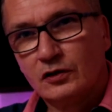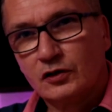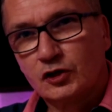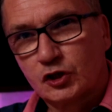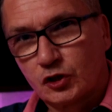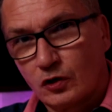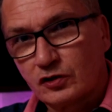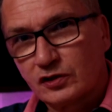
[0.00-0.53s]

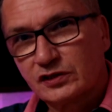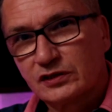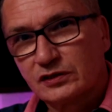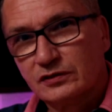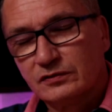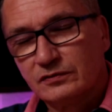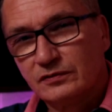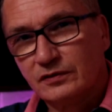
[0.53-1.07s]
Crocs
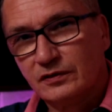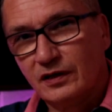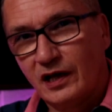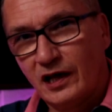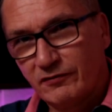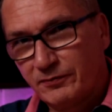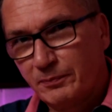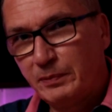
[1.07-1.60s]

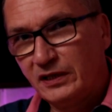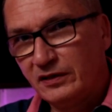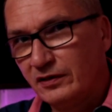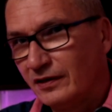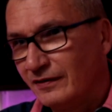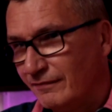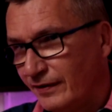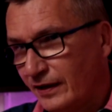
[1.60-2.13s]
have been
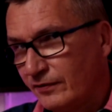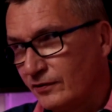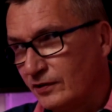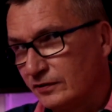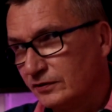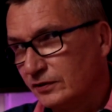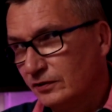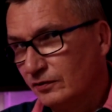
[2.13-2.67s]

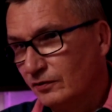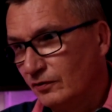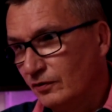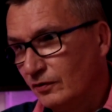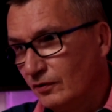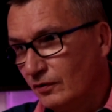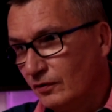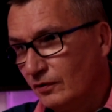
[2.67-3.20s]
invented
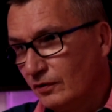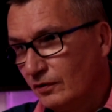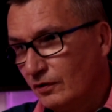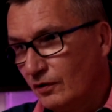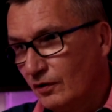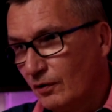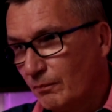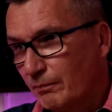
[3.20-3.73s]

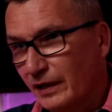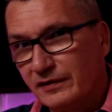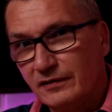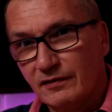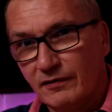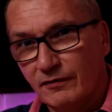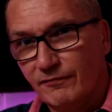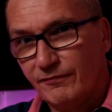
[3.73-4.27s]
by
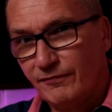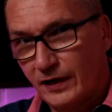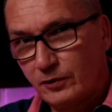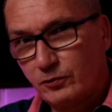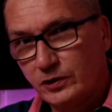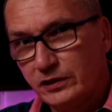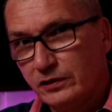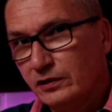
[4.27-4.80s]
a
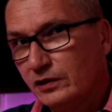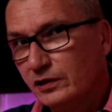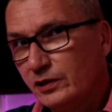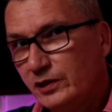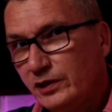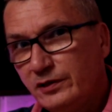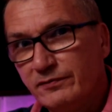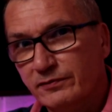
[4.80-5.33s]
very
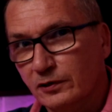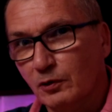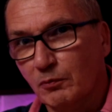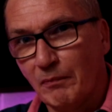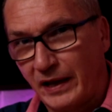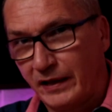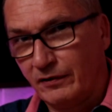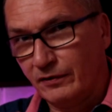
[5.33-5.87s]
evil
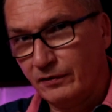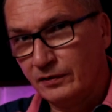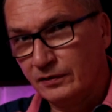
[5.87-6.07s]
man.